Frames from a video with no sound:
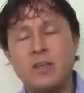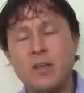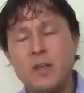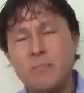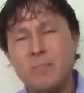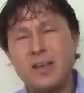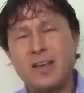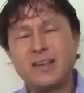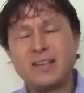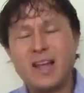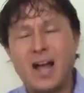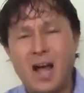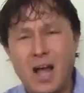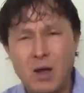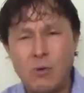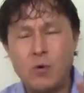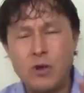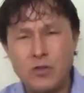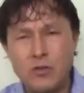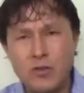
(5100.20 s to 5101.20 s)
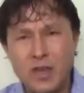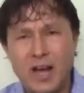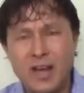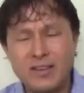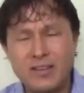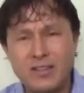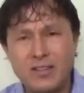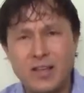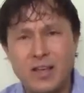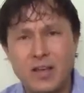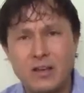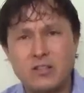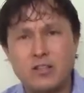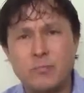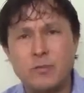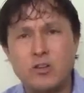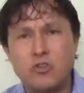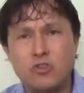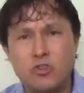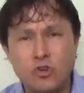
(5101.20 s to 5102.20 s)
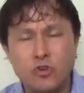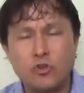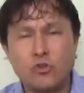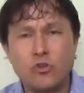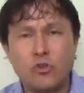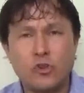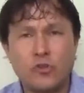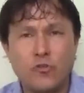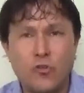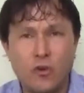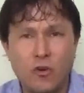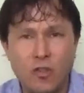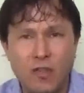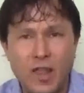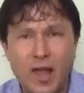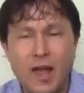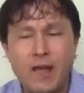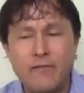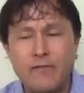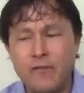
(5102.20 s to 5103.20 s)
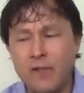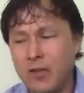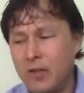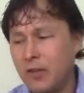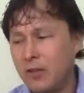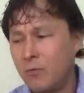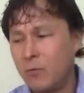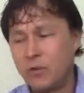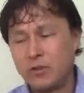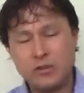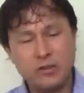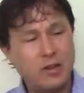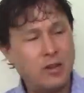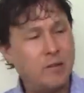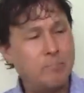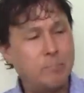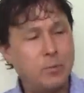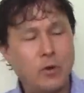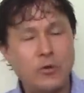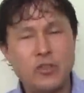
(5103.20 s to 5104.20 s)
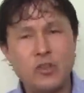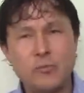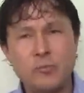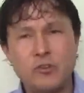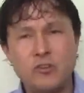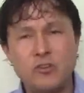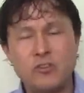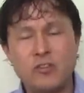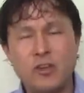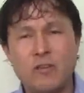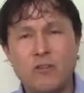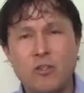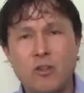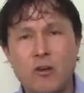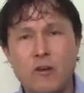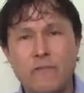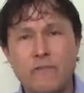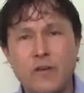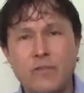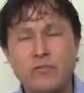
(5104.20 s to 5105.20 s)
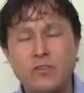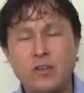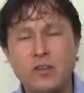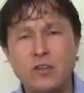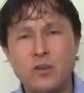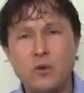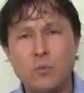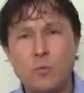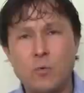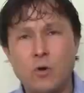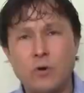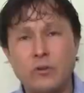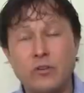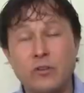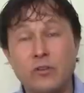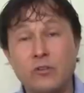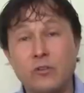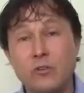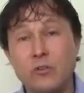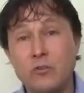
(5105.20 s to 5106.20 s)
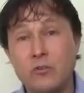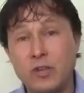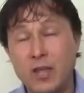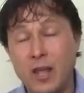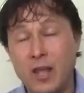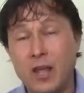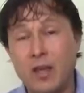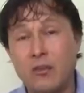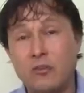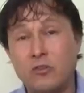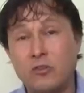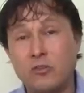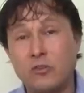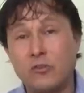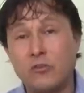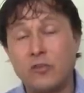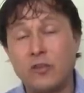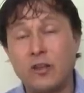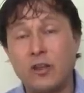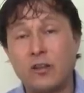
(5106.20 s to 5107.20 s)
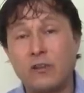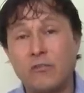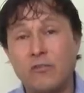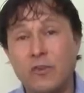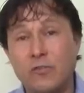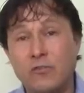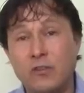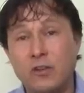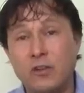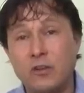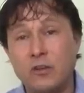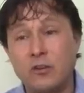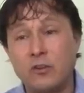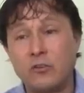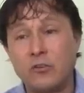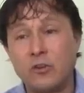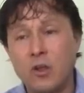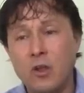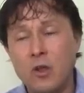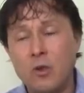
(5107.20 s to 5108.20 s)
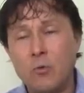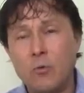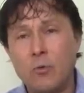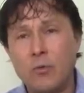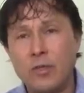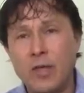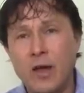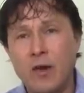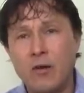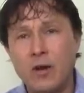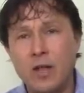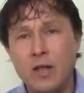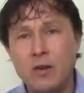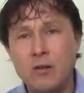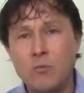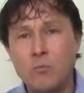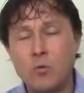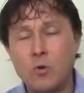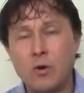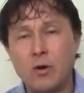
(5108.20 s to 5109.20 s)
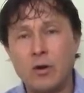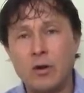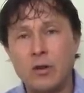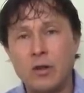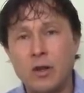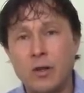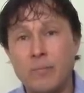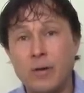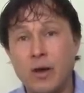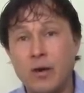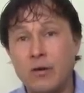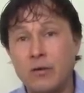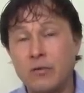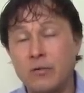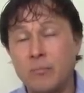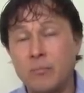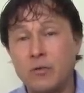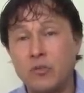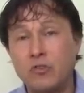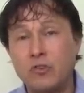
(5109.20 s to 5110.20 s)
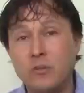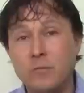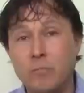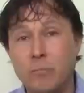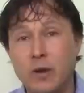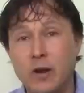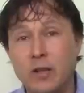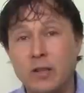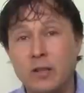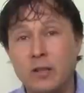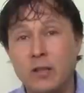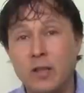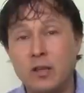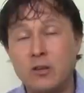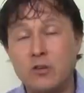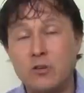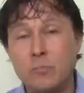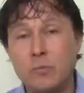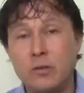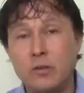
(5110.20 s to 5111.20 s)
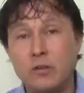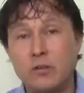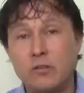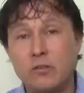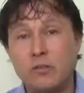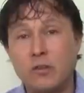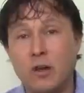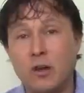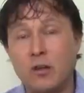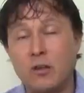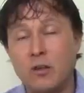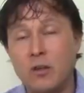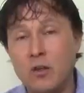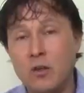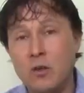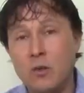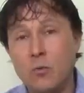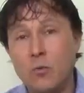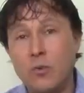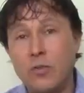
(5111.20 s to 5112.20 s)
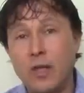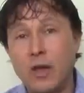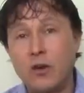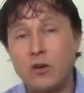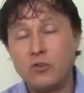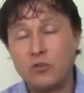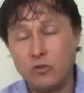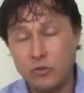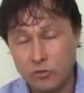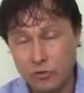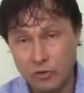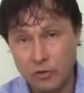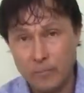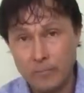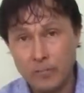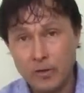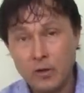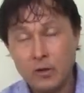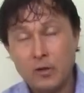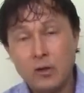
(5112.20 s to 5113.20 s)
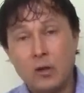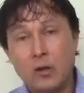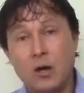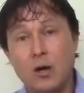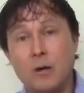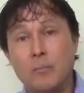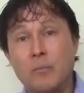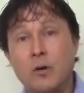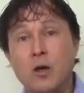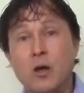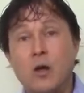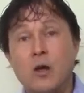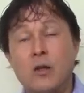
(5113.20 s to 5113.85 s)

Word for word: me because I want you guys in the end to be juicers for a life. Once again, both these machines have a long fifteen year warranty, so you can juice for the next fifteen years without any worry about the machine breaking and you being stuck without a juicer. Um,